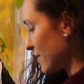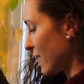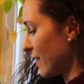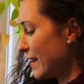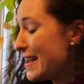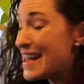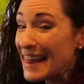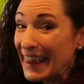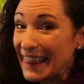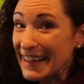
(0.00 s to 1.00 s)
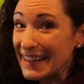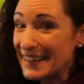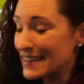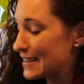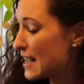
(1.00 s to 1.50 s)
are
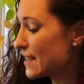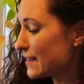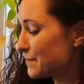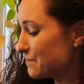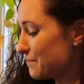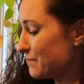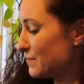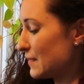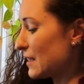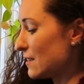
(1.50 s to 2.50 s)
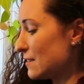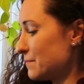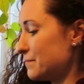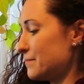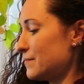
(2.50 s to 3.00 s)
these
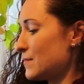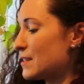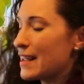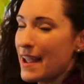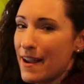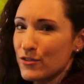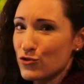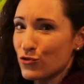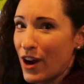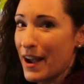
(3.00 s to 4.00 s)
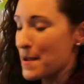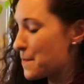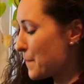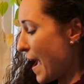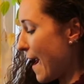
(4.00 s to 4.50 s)
little dry
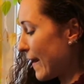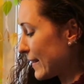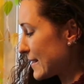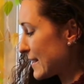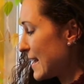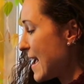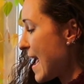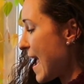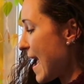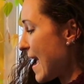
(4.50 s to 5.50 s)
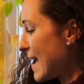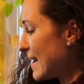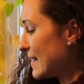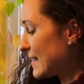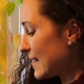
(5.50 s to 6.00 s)
packs,
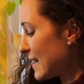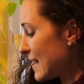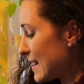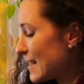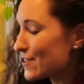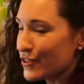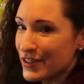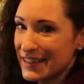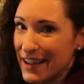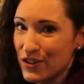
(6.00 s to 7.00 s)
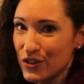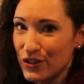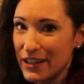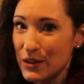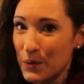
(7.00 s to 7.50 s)
and these are
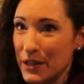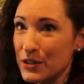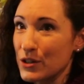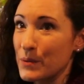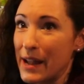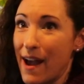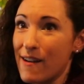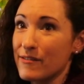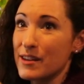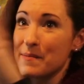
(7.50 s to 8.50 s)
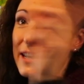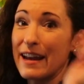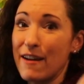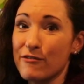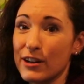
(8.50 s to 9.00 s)
essential in the winter. We have them
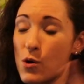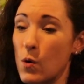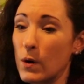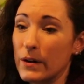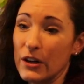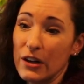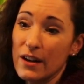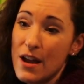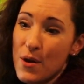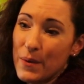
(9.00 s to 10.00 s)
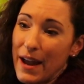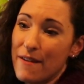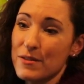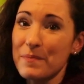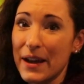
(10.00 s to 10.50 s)
in every corner, we
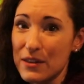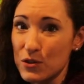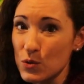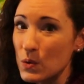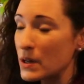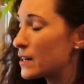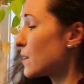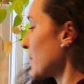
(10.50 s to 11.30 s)
have them by the door,